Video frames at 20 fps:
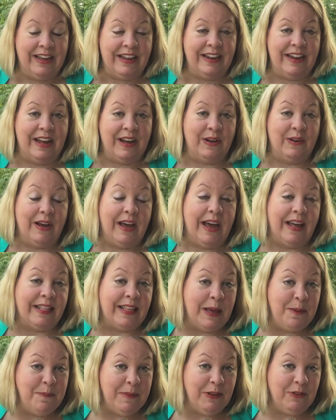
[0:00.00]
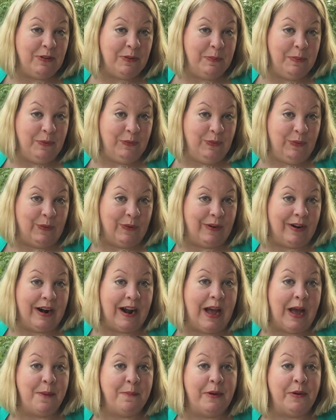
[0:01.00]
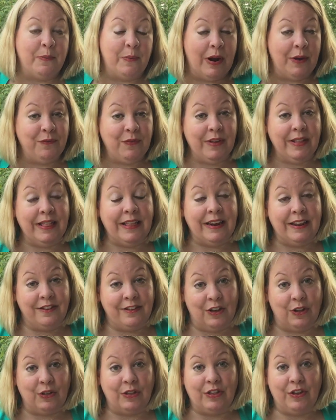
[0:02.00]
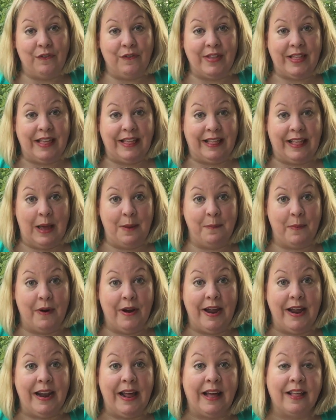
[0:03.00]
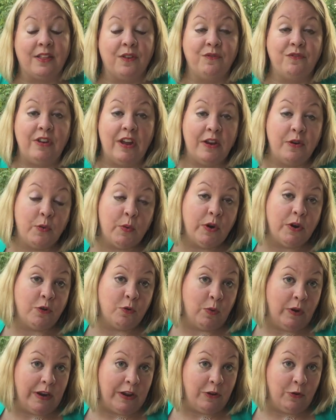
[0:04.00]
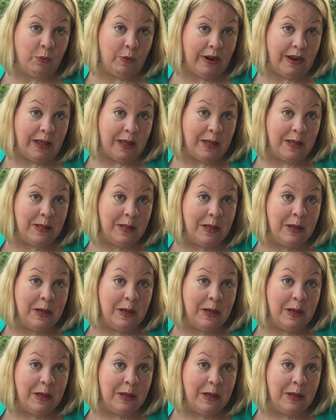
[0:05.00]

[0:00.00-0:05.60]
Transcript: Now, as I mentioned before, I'm a reference and adult services librarian as of January 2020.